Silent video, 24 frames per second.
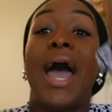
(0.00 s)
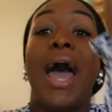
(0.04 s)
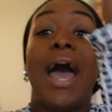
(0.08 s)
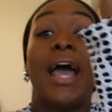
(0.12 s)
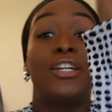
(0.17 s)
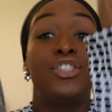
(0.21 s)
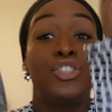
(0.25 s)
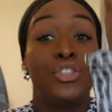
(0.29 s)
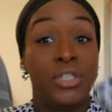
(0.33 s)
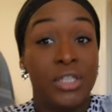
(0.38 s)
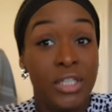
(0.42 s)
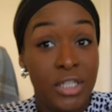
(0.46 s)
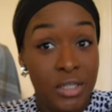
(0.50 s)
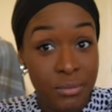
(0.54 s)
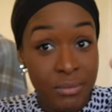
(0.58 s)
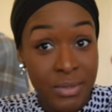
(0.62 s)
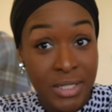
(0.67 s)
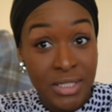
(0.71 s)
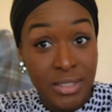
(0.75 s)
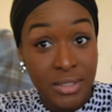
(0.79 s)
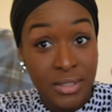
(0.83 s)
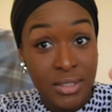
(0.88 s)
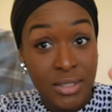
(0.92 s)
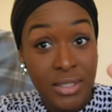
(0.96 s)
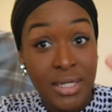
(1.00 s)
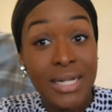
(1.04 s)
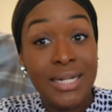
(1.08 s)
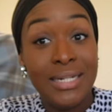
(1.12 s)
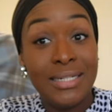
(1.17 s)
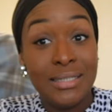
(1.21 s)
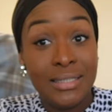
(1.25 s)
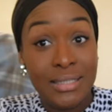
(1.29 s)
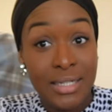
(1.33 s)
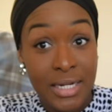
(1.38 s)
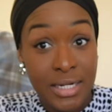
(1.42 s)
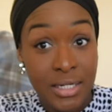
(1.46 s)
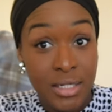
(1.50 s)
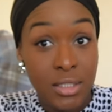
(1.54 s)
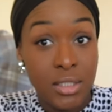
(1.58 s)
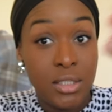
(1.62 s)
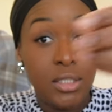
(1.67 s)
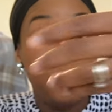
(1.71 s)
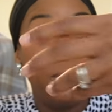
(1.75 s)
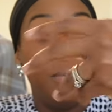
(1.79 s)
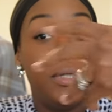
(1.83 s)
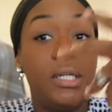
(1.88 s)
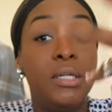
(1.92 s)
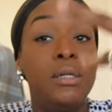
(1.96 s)
actually meant and intended
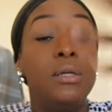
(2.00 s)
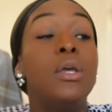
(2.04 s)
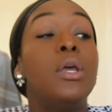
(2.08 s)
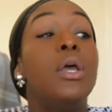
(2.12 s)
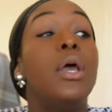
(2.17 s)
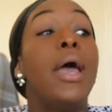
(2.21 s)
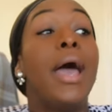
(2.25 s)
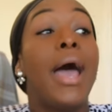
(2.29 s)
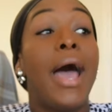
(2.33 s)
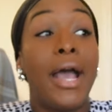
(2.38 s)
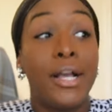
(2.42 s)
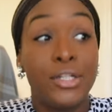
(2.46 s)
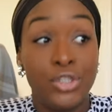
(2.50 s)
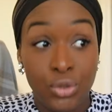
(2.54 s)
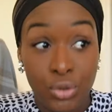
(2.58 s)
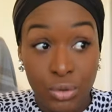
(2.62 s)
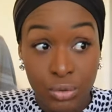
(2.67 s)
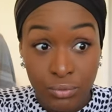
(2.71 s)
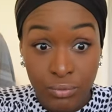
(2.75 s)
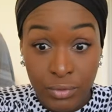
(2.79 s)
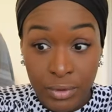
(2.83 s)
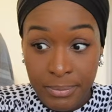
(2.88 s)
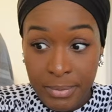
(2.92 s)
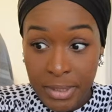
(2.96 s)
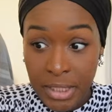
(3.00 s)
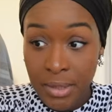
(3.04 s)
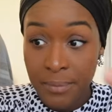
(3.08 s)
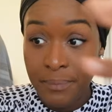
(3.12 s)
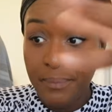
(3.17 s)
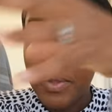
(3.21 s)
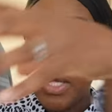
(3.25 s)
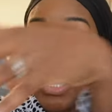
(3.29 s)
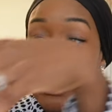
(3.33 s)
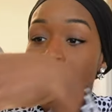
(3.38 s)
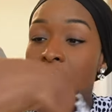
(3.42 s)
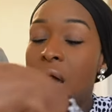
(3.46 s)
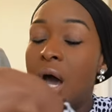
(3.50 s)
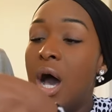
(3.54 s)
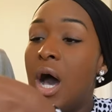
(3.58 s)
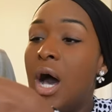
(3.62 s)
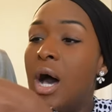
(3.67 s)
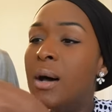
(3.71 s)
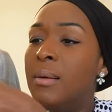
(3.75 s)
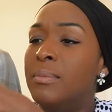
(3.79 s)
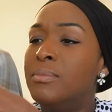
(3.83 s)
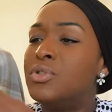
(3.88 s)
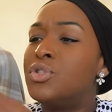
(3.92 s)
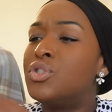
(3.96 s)
to be actual ribbing.
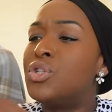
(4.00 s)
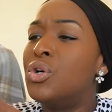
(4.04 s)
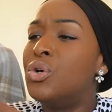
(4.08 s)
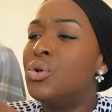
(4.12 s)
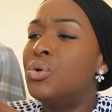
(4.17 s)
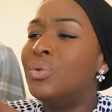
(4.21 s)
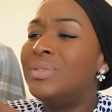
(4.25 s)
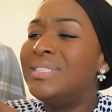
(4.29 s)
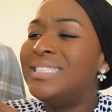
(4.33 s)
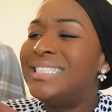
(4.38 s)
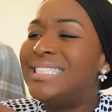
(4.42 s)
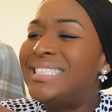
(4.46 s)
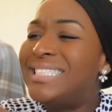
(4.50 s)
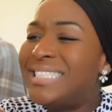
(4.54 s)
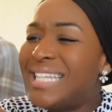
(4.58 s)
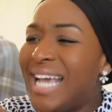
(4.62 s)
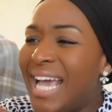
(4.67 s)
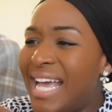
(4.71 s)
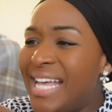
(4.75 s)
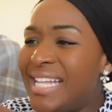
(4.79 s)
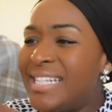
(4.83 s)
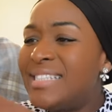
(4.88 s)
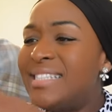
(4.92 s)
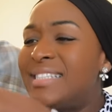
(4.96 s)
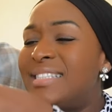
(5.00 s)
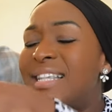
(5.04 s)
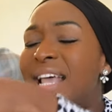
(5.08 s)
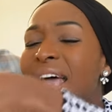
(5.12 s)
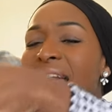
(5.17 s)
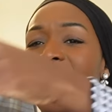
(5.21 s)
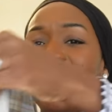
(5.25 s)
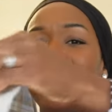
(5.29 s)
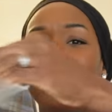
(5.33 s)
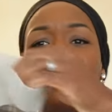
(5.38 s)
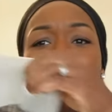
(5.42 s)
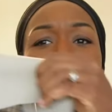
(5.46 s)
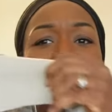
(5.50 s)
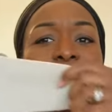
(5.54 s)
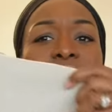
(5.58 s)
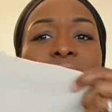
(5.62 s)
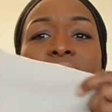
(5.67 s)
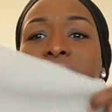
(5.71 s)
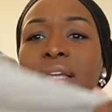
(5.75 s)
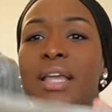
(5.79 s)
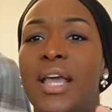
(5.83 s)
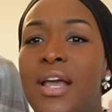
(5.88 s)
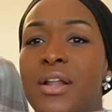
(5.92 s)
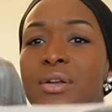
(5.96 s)
So dense and,
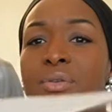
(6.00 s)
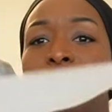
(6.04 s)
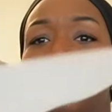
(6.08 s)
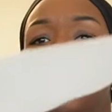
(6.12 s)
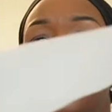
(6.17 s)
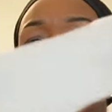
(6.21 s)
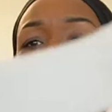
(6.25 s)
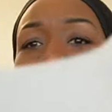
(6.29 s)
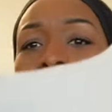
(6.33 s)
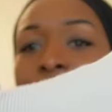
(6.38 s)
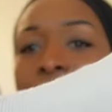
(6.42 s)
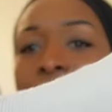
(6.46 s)
again, really,